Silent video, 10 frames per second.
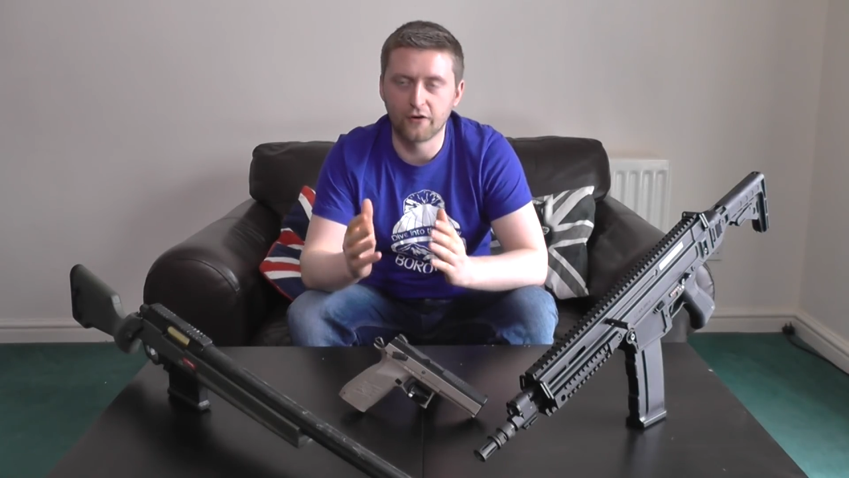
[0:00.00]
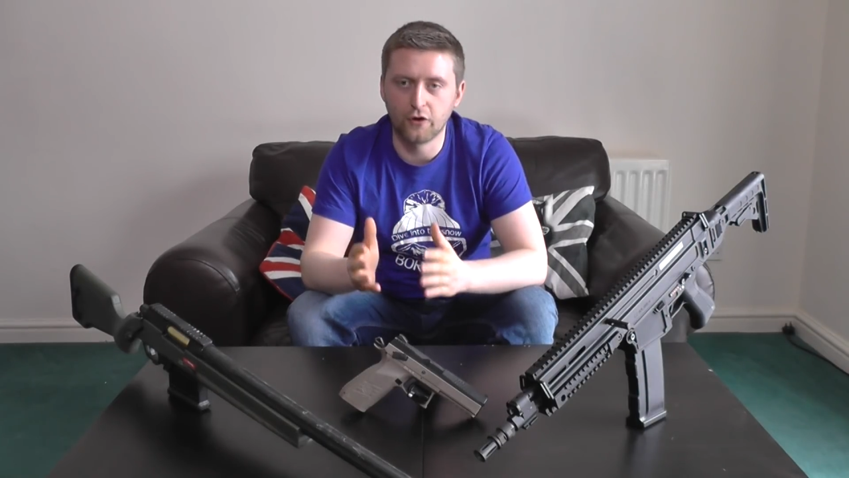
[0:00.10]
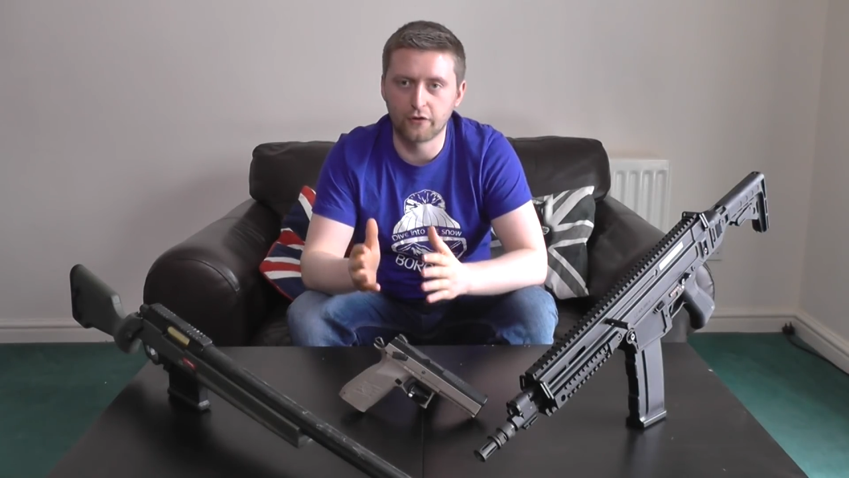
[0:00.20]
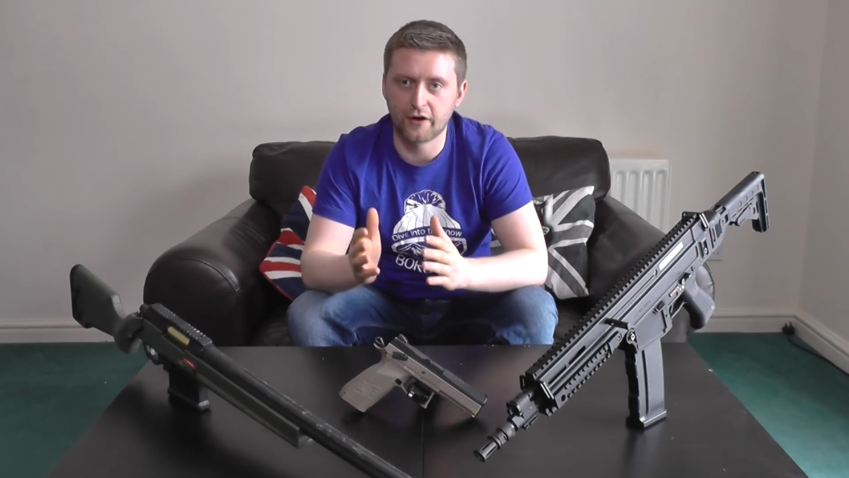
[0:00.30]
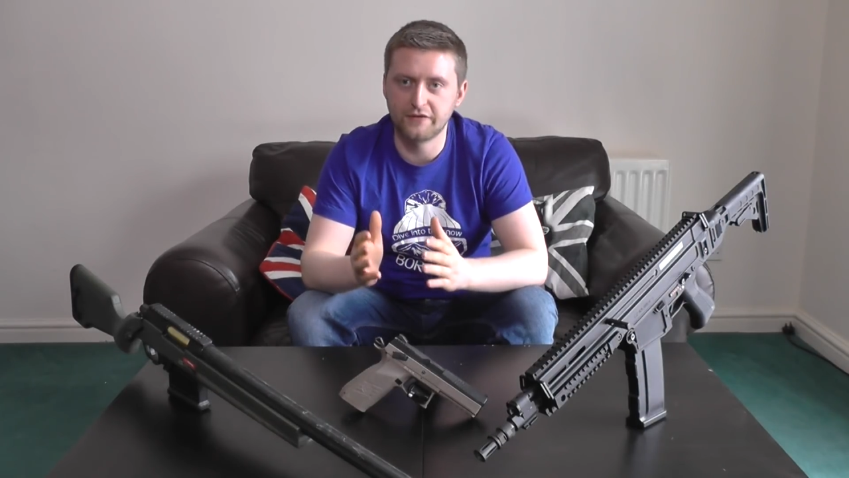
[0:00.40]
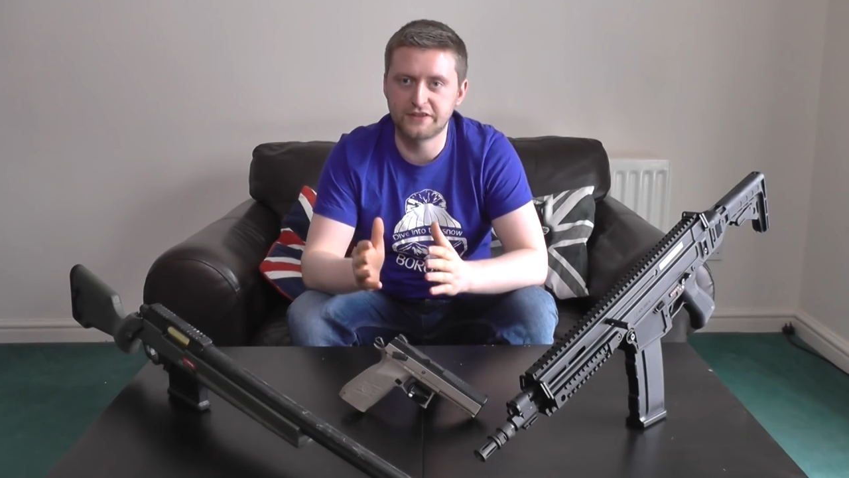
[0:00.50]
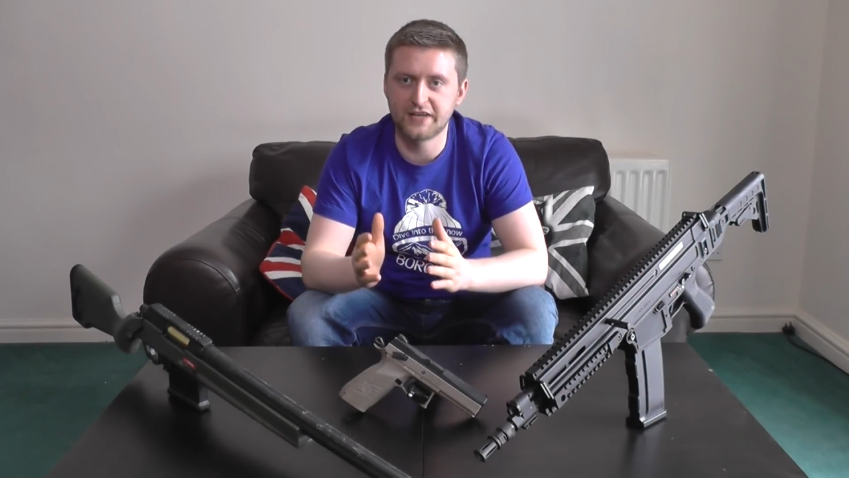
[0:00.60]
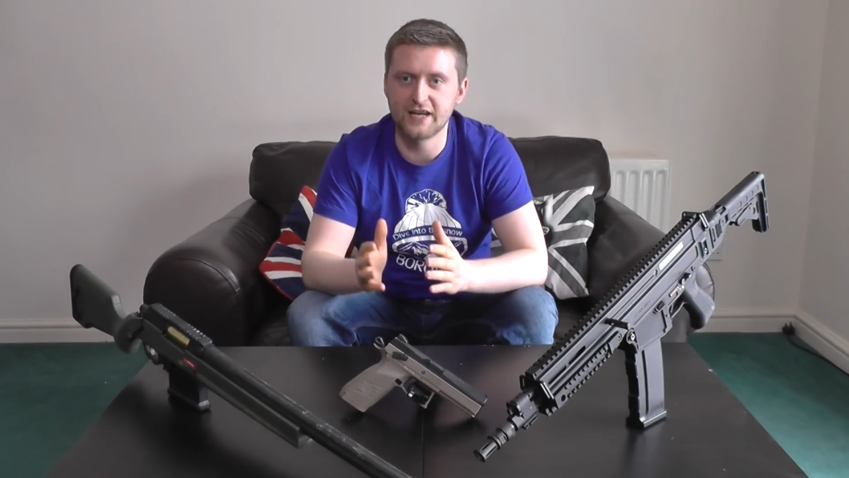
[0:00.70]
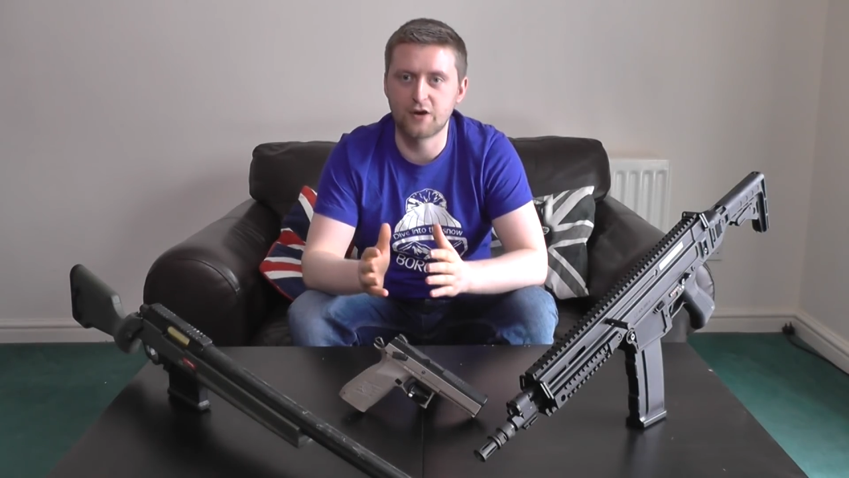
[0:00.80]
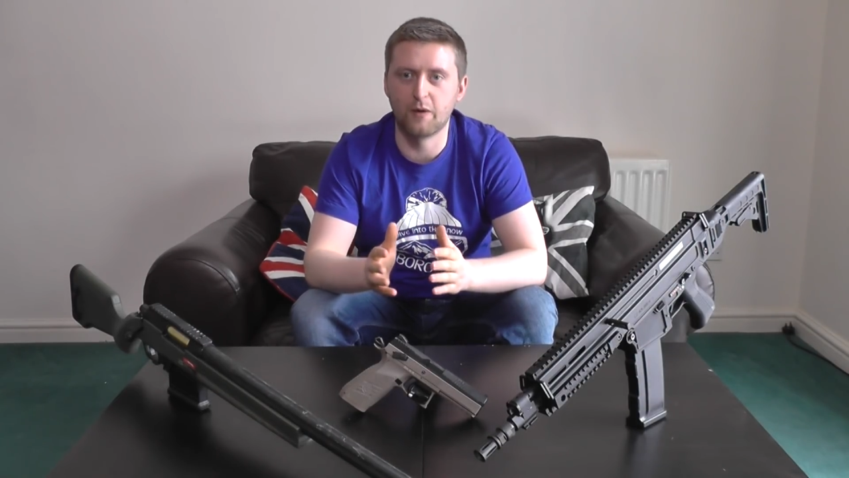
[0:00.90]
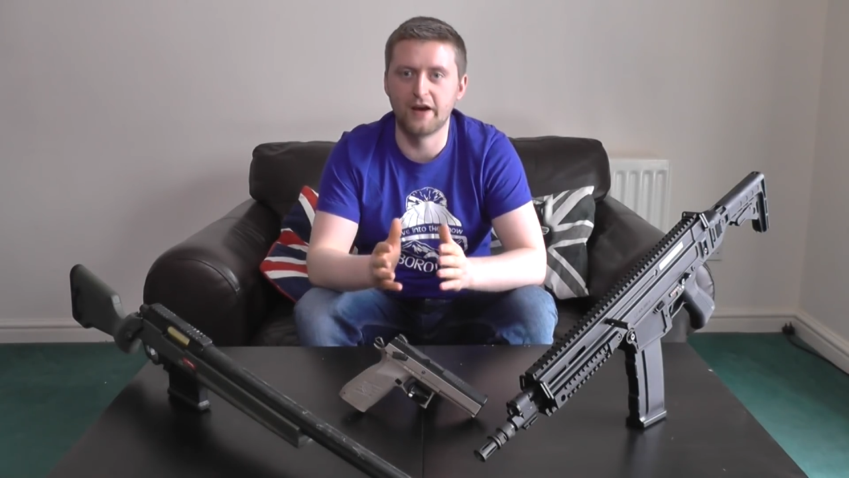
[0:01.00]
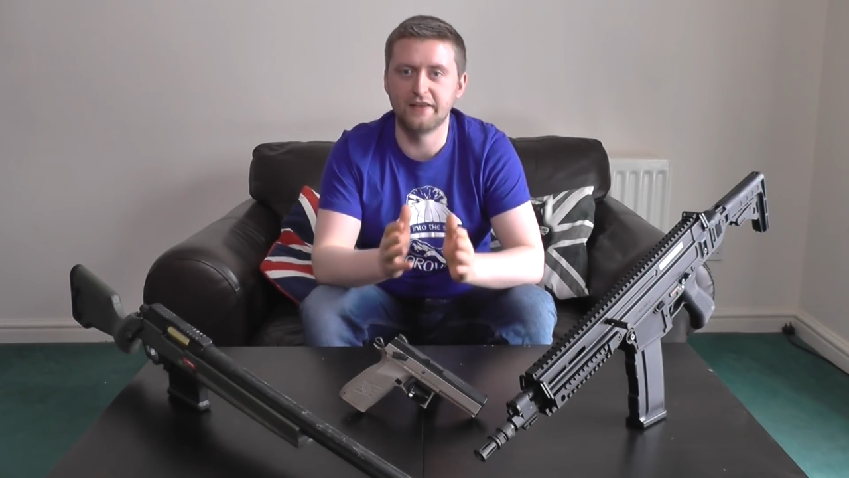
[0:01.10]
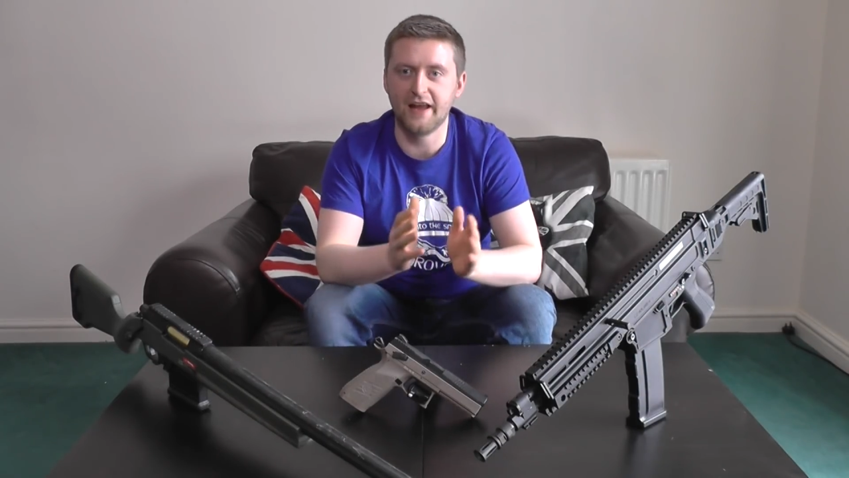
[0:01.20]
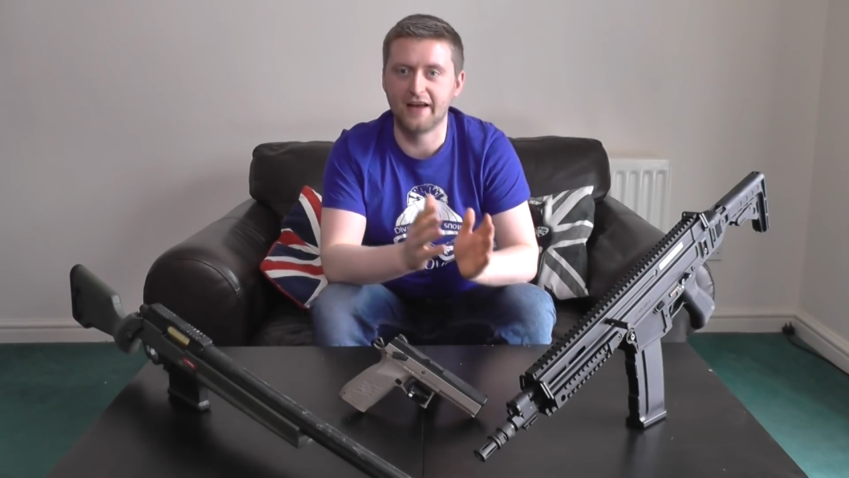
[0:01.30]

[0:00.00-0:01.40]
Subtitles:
are not going to take away the